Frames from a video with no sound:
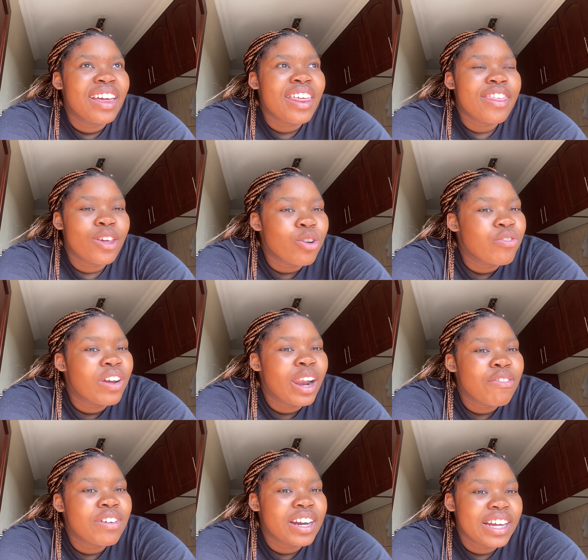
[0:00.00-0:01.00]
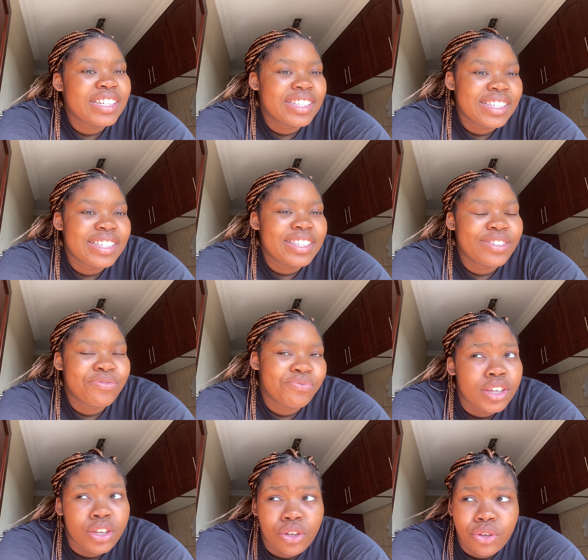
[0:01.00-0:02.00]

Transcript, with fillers: Third of a life crisis, you